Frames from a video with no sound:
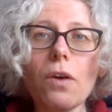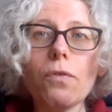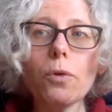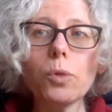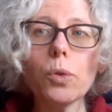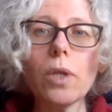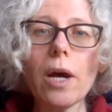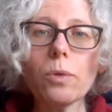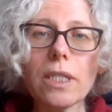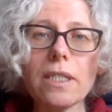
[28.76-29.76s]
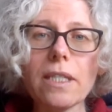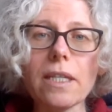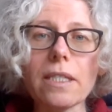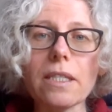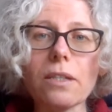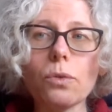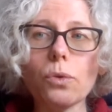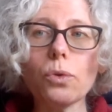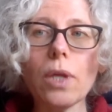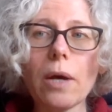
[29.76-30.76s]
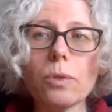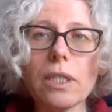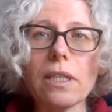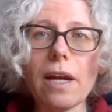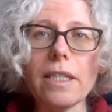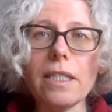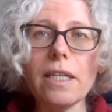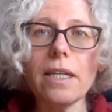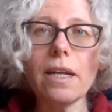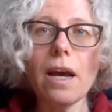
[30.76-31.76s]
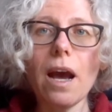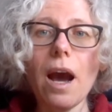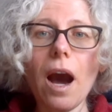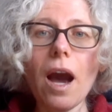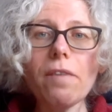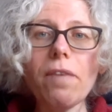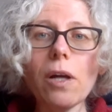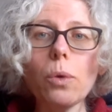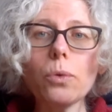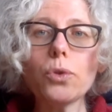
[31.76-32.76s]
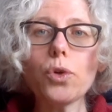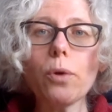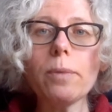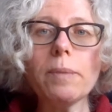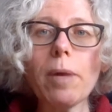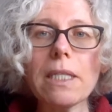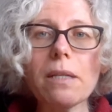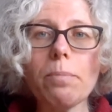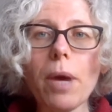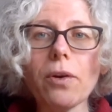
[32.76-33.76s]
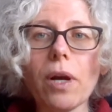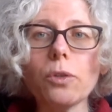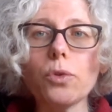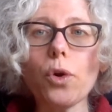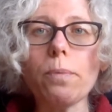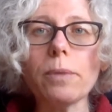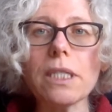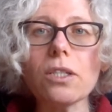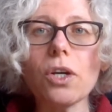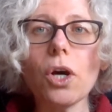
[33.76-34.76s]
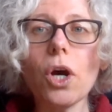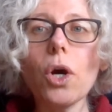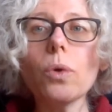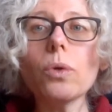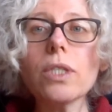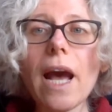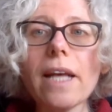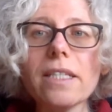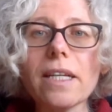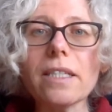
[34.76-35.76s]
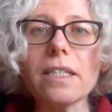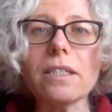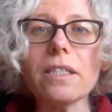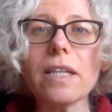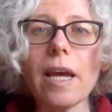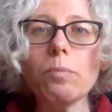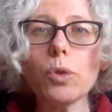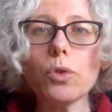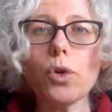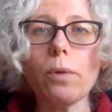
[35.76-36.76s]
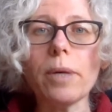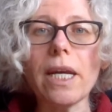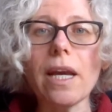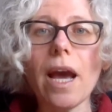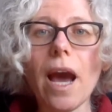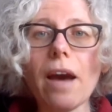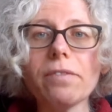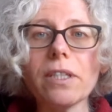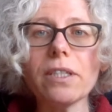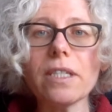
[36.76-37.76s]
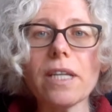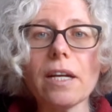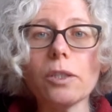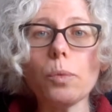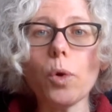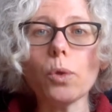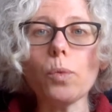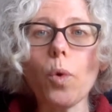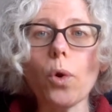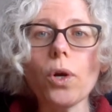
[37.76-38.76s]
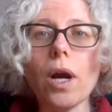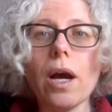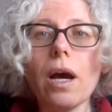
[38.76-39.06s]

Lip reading: From 2006 to 2019, I followed German Muslim background Germans whose ancestors came to Germany after the Second World War